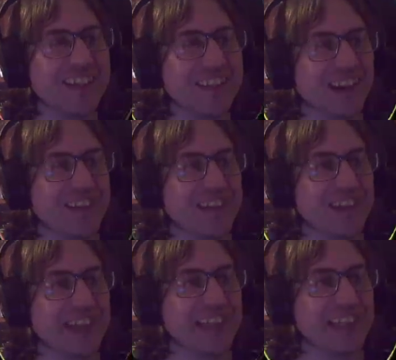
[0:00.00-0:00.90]
I mean, I
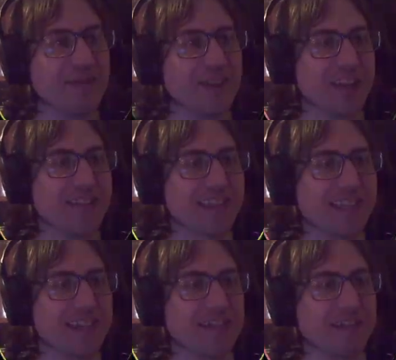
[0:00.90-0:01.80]
guess if I use
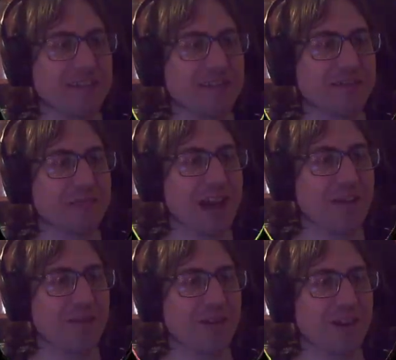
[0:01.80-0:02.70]
the
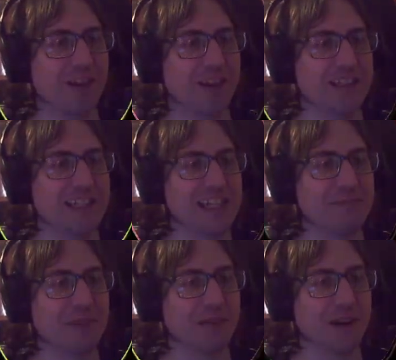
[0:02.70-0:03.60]
power, I can
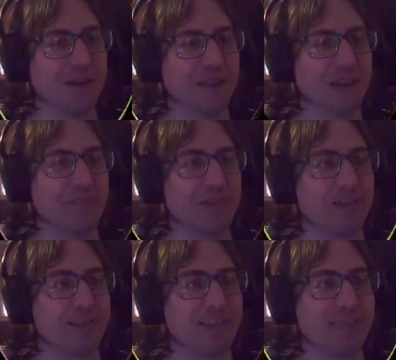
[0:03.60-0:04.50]
cheat my way over there, but
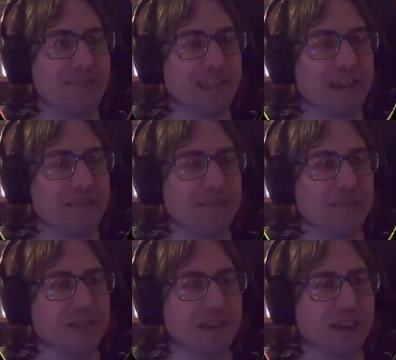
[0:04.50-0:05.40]
at the same time,
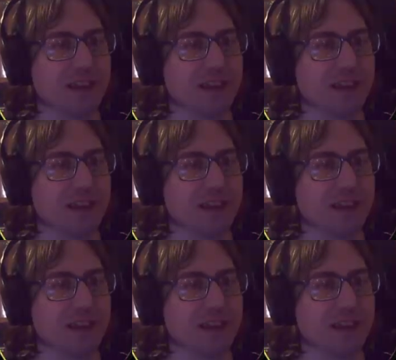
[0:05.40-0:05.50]
like...